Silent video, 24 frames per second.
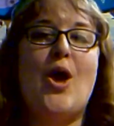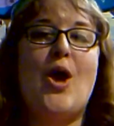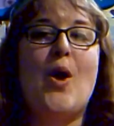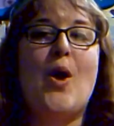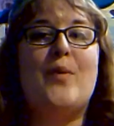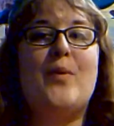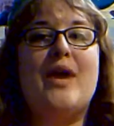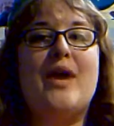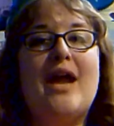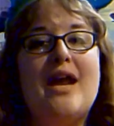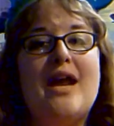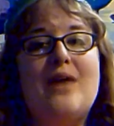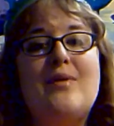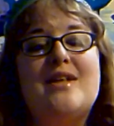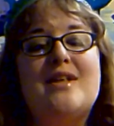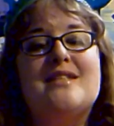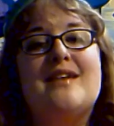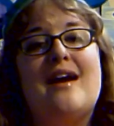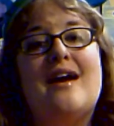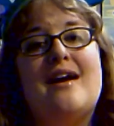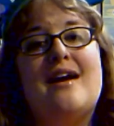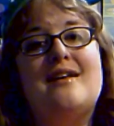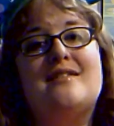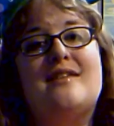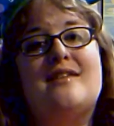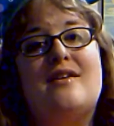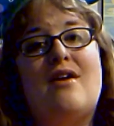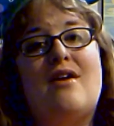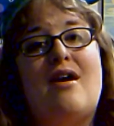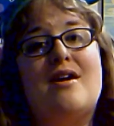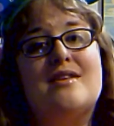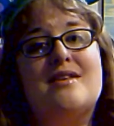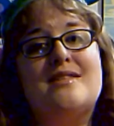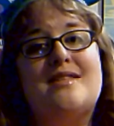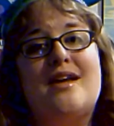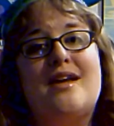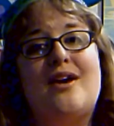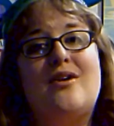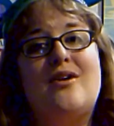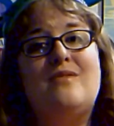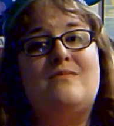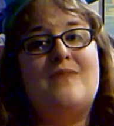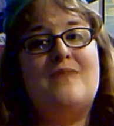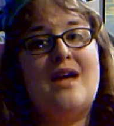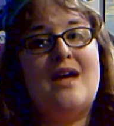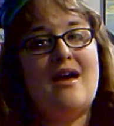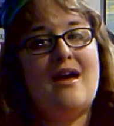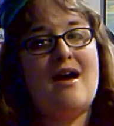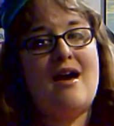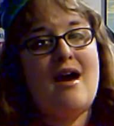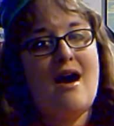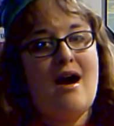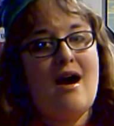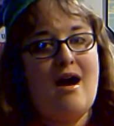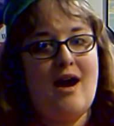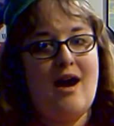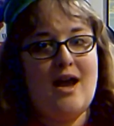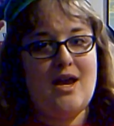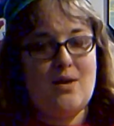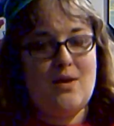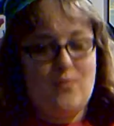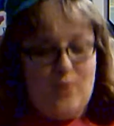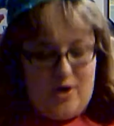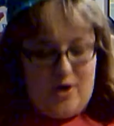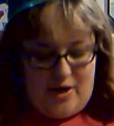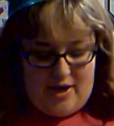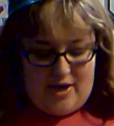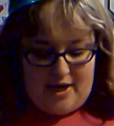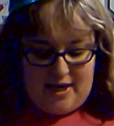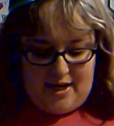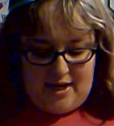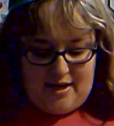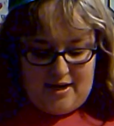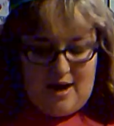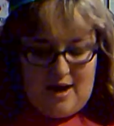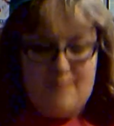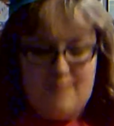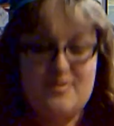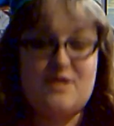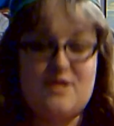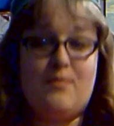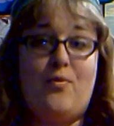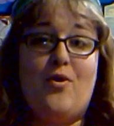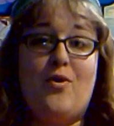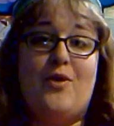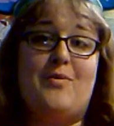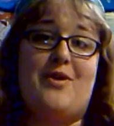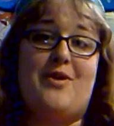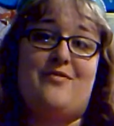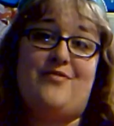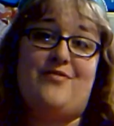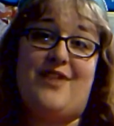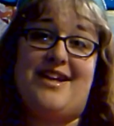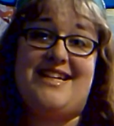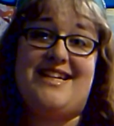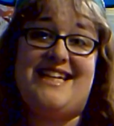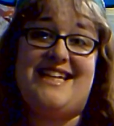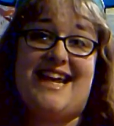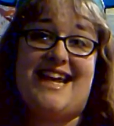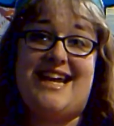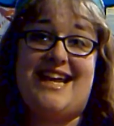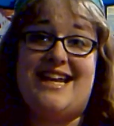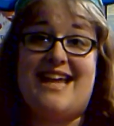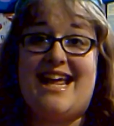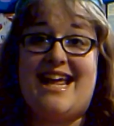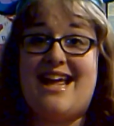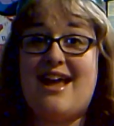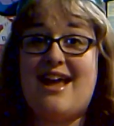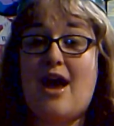but anyways, guys, and also I am wearing, I'm supporting my friend again,